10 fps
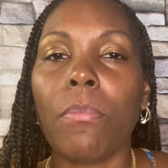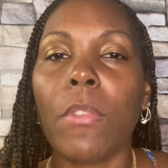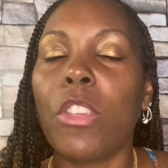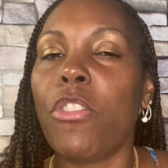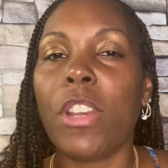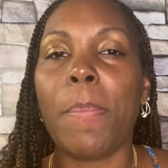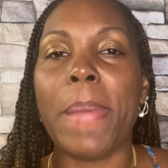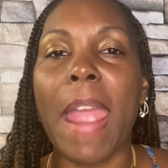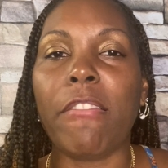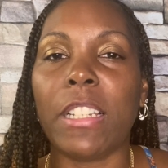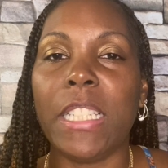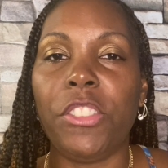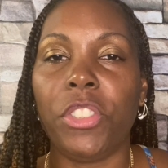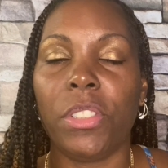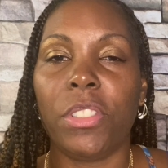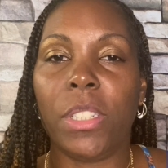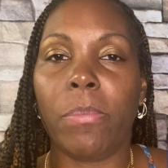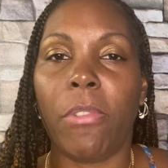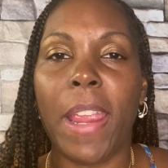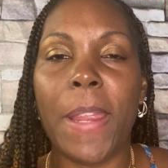you're in a bad relationship,
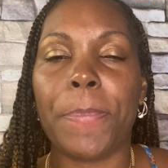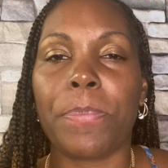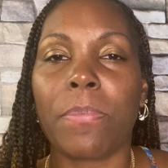right?